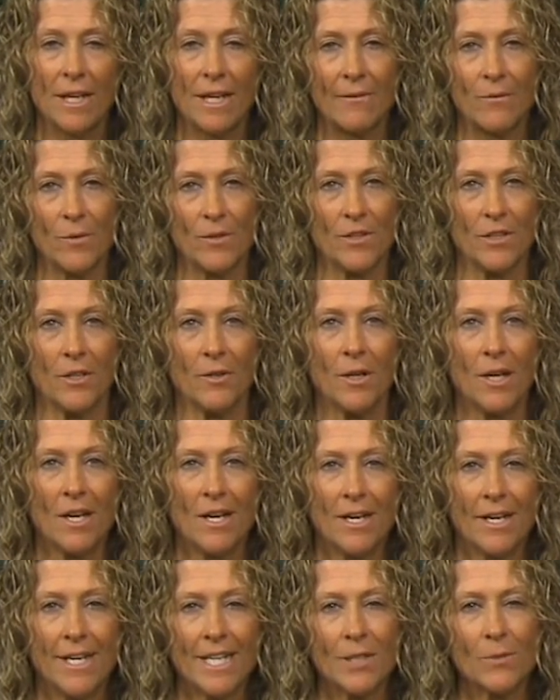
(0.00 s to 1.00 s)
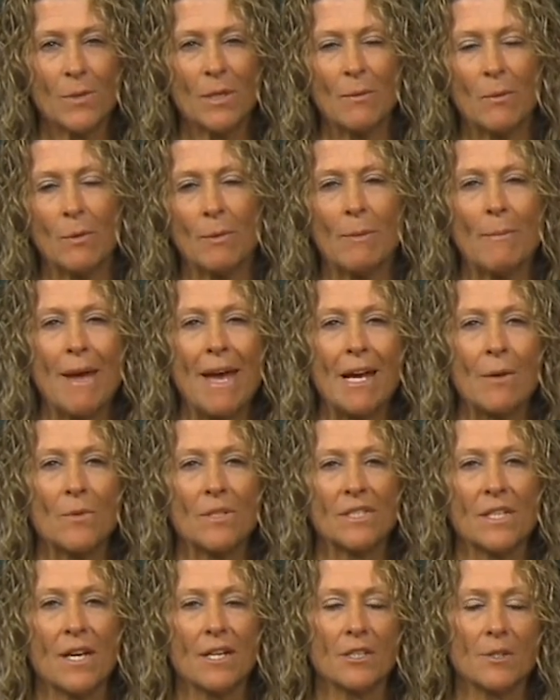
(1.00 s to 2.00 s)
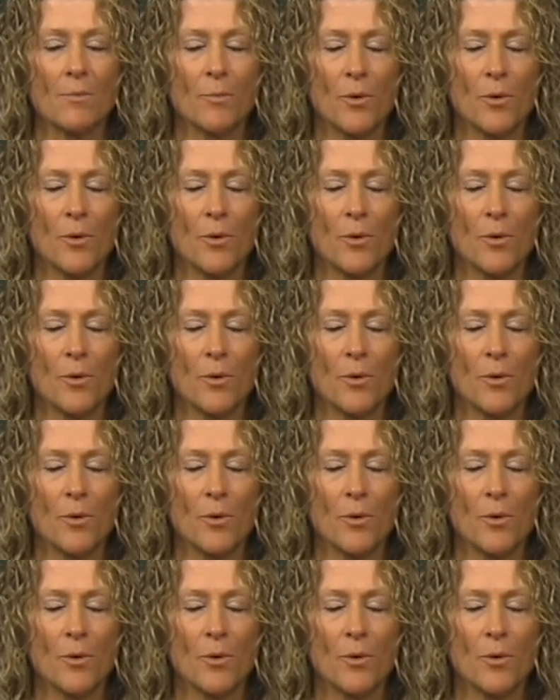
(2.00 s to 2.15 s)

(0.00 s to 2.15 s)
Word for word: life with you. Next week, we'll be back with Dr.